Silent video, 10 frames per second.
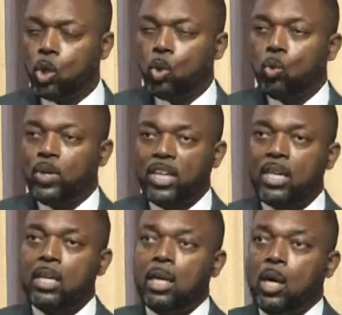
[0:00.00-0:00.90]

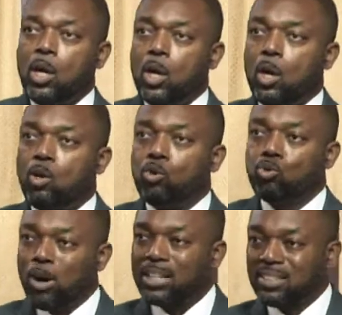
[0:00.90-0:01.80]
we
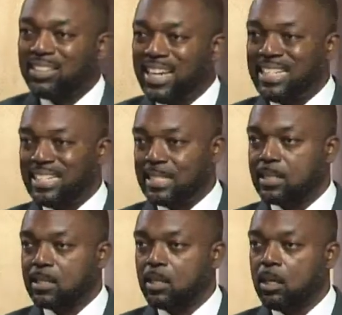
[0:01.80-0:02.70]

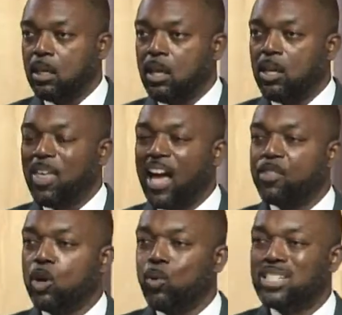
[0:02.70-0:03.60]
recognized that
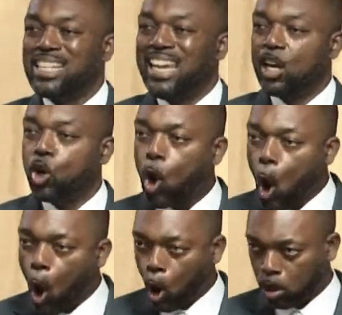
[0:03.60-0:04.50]
there was a
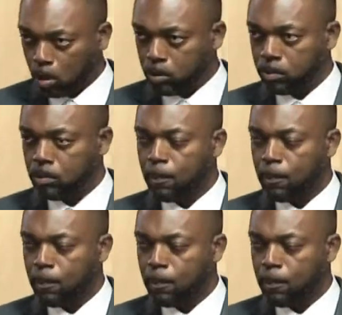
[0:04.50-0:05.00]
call,